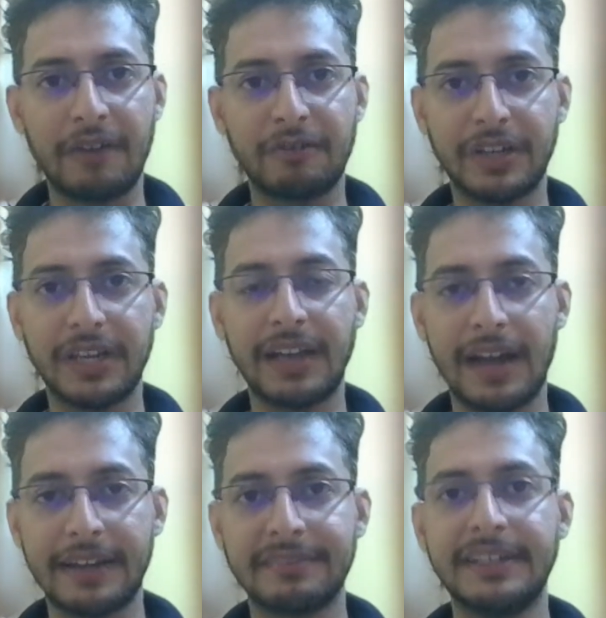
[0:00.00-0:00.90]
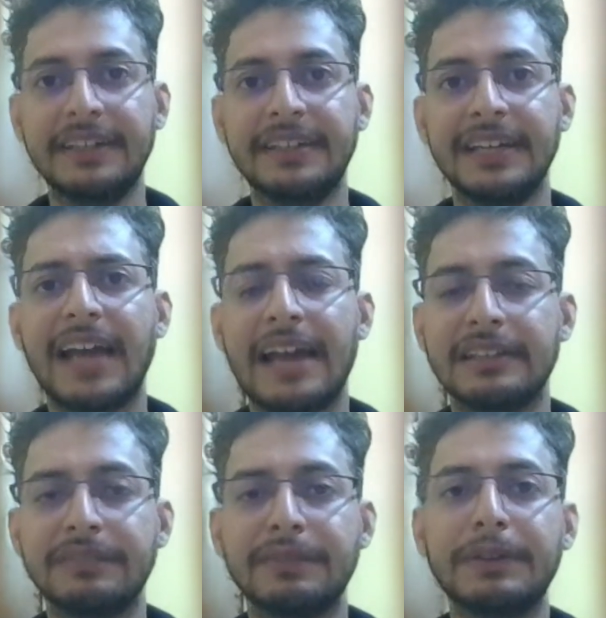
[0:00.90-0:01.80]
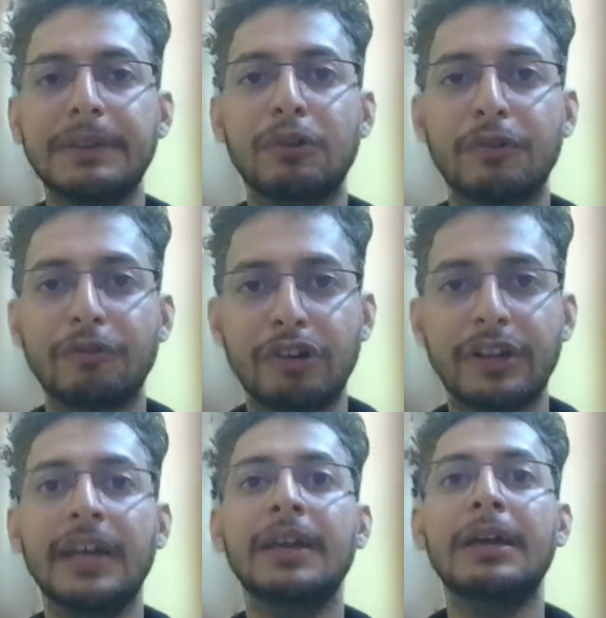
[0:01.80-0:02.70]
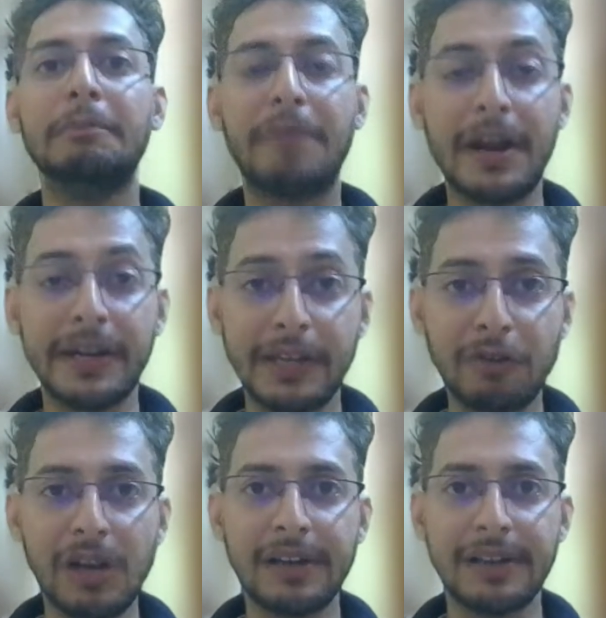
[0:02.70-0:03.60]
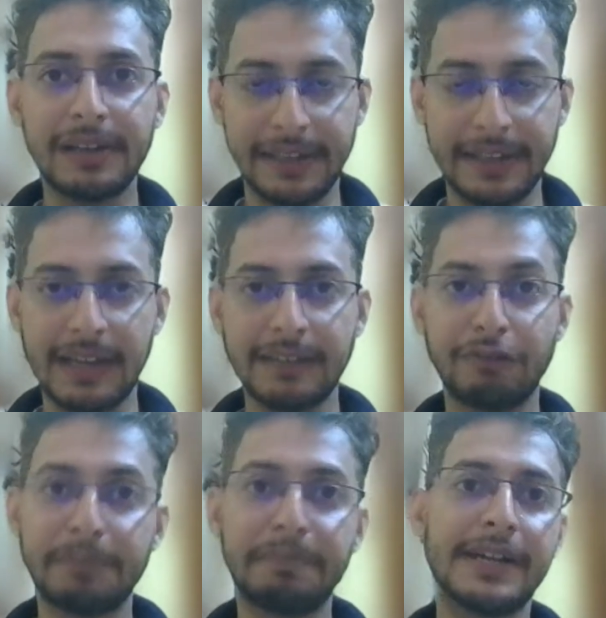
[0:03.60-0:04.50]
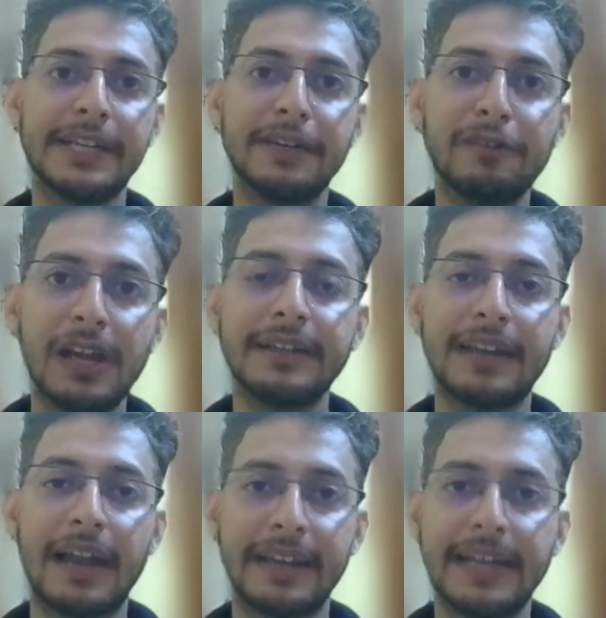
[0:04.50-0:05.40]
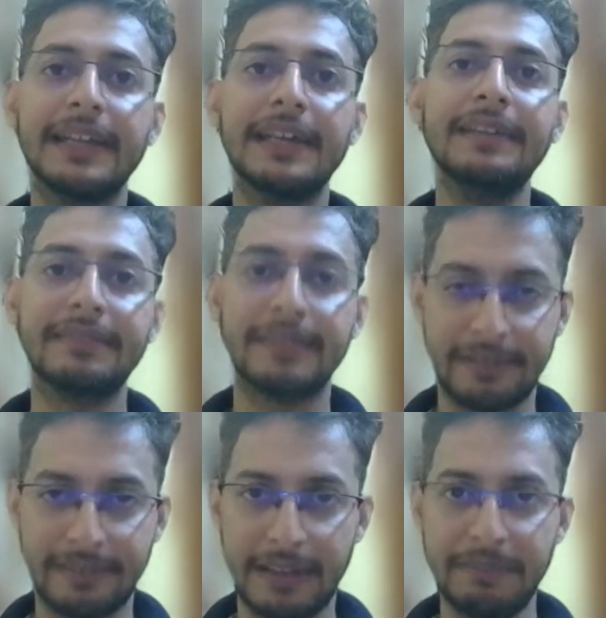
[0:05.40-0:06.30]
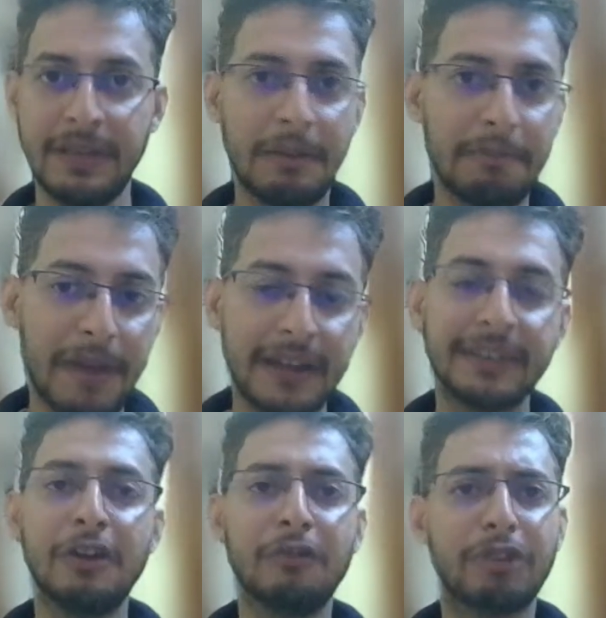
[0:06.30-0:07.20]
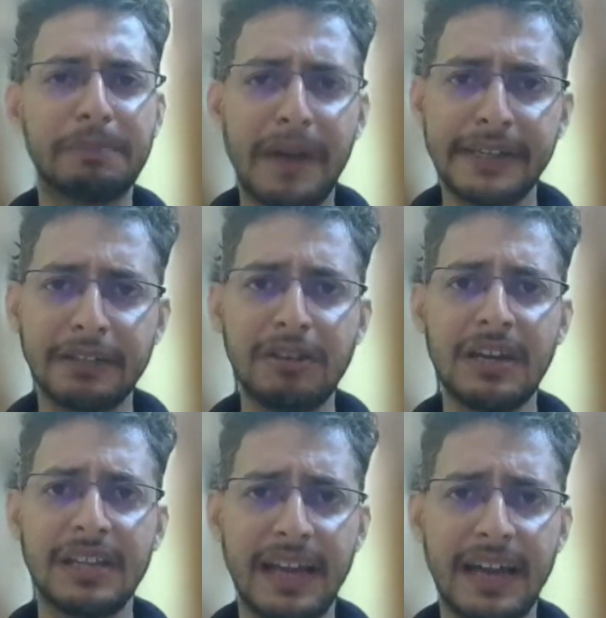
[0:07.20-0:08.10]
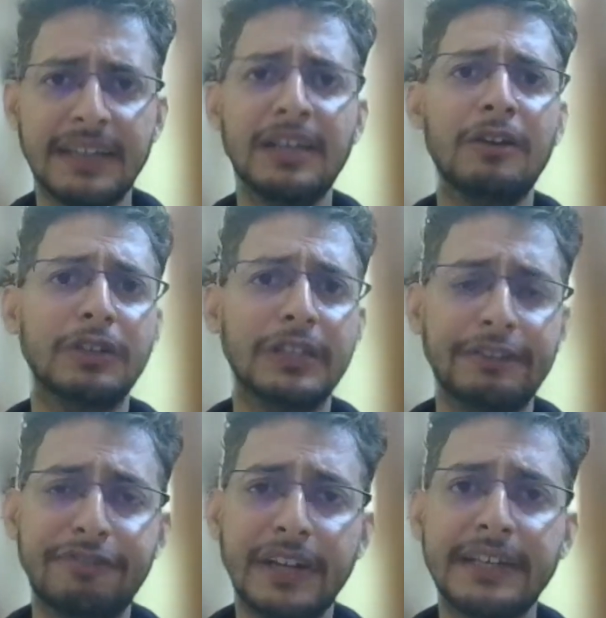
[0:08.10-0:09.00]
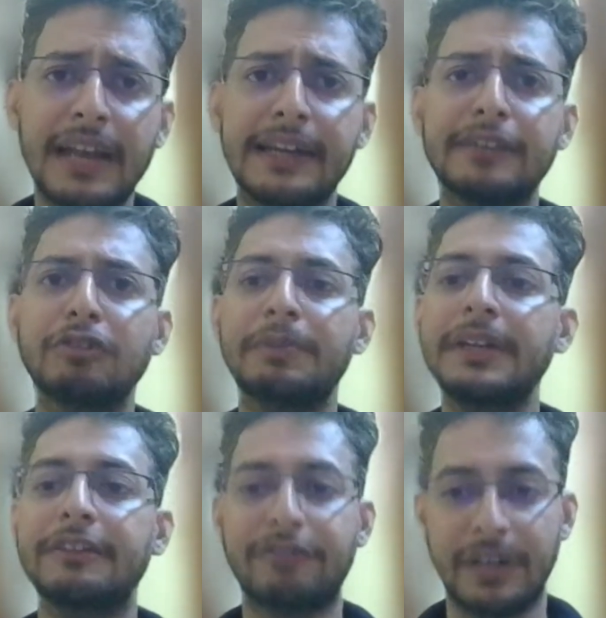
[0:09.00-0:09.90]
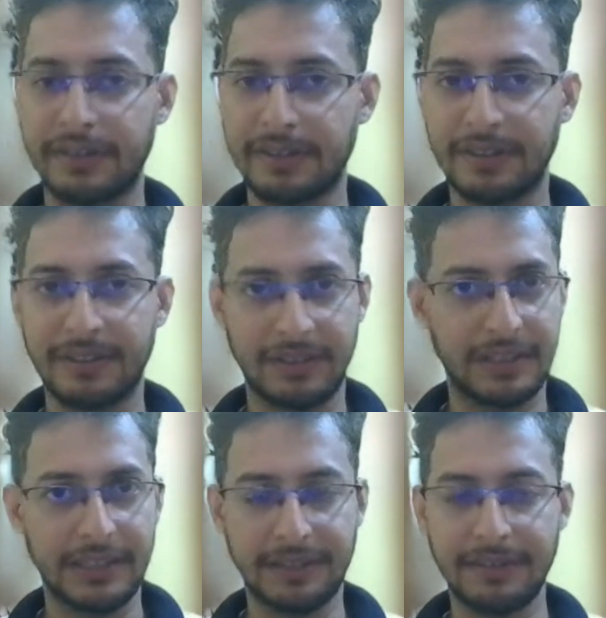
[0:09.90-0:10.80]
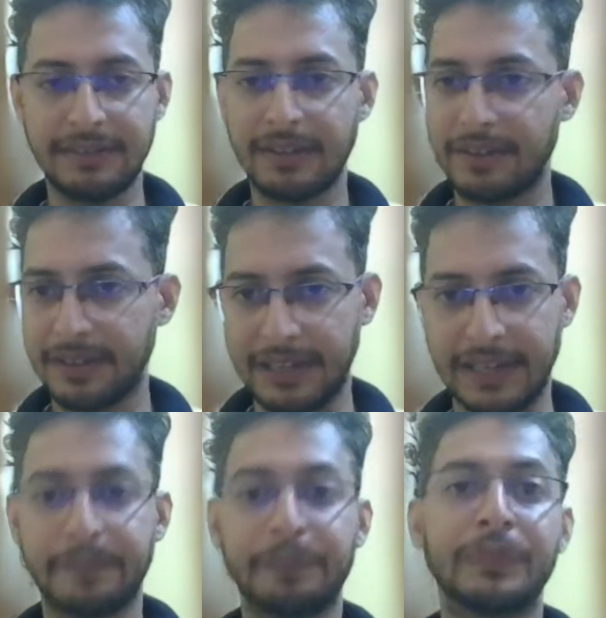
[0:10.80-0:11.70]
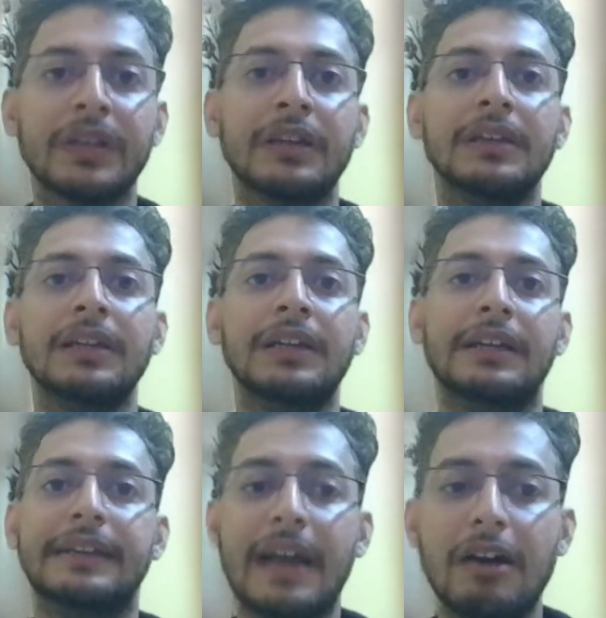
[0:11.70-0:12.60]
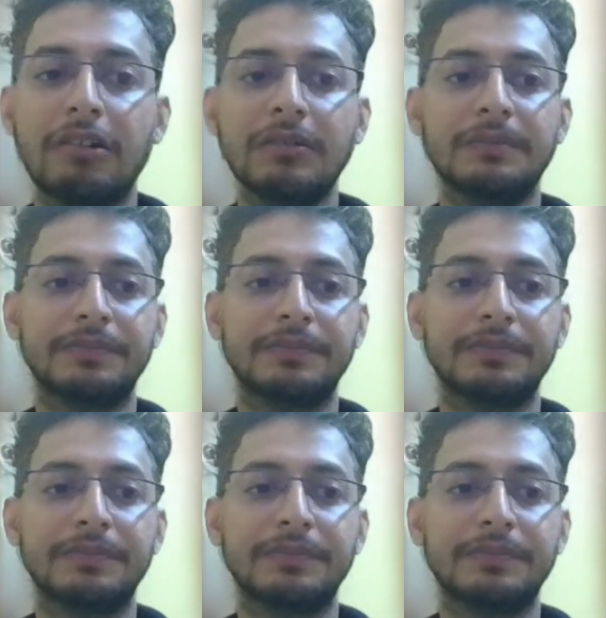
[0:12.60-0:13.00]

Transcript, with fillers: we can understand that IC50 for a particular ligand for a particular target is same, but for a particular ligand, different targets will be different. This is clear. Now,